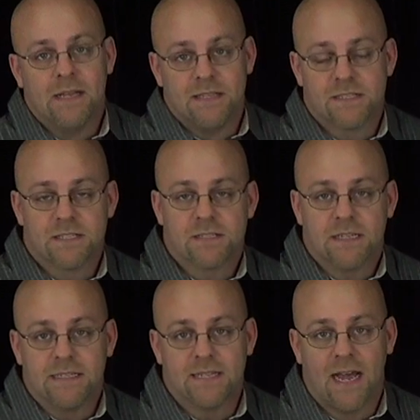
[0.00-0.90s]
This is
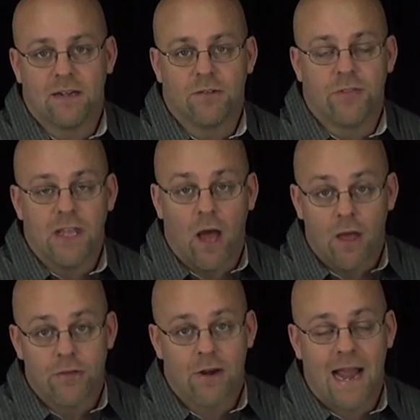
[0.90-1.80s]
entitled The
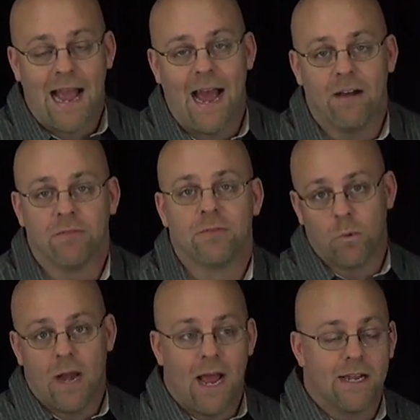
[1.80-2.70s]
Other Half.
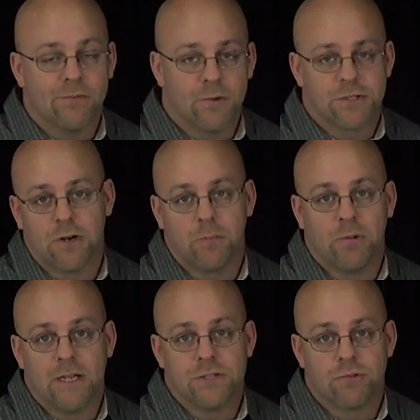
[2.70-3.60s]
When I first started
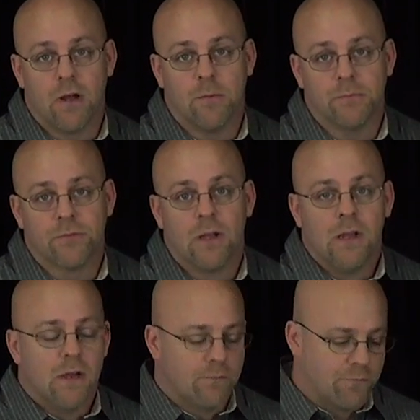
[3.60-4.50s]
playing drums,
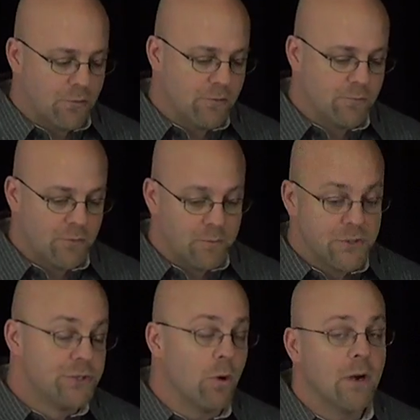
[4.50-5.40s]
for the
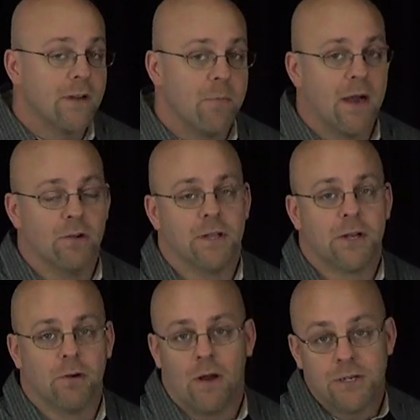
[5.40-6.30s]
majority of my early
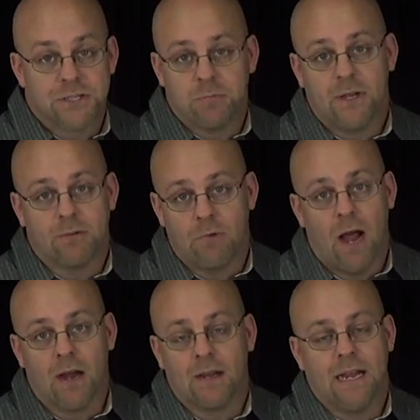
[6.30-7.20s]
career, I just played
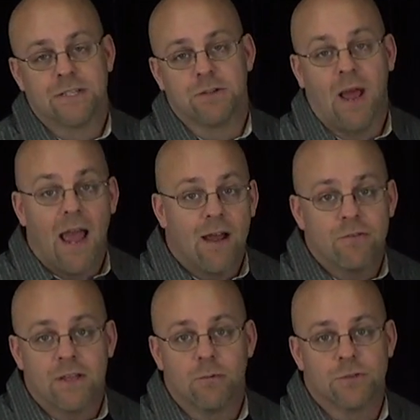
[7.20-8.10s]
rock. And so
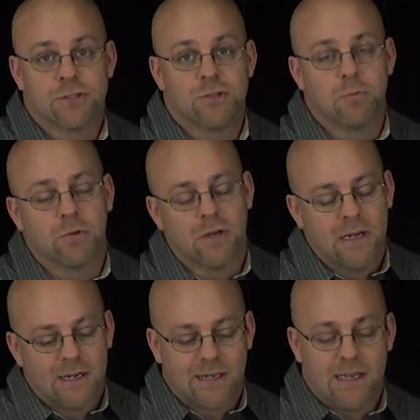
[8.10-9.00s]
everything was super
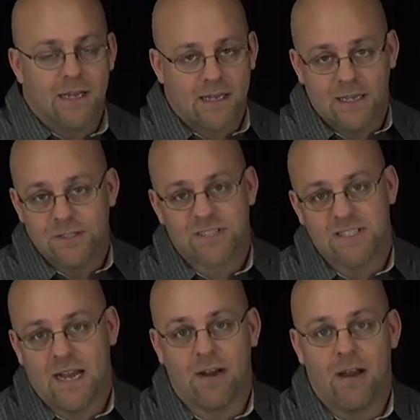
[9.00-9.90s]
kick and
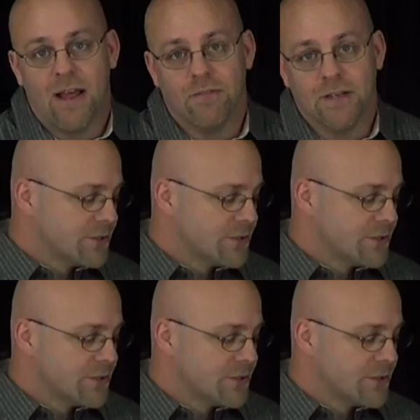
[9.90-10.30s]
snare heavy.